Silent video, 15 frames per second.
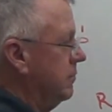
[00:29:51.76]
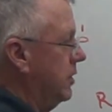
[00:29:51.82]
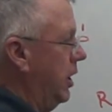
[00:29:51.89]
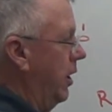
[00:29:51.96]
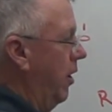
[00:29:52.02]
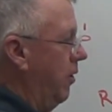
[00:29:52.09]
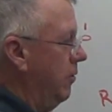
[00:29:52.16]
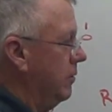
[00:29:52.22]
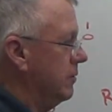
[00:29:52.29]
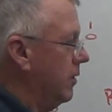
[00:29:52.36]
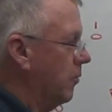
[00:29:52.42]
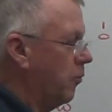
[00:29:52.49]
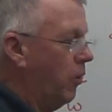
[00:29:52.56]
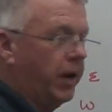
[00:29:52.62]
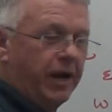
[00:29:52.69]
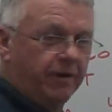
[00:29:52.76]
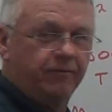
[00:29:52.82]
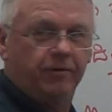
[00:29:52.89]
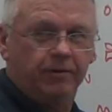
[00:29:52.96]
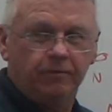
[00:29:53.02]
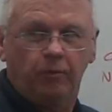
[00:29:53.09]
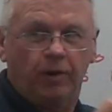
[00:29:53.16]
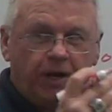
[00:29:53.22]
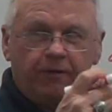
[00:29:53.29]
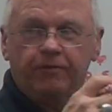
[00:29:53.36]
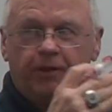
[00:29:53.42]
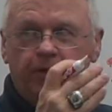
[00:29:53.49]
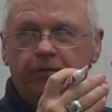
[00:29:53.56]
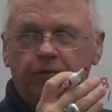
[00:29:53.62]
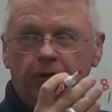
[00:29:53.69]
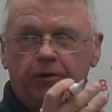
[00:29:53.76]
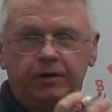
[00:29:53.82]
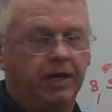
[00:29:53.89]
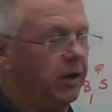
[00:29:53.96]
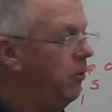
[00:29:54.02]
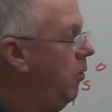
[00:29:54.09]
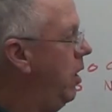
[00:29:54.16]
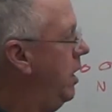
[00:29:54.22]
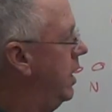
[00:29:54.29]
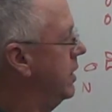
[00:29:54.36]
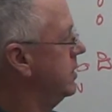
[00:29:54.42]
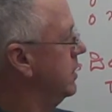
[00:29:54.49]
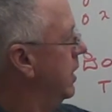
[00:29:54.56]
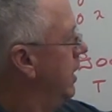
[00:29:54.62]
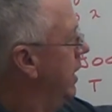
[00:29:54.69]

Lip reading: you know, or whatever their deal was.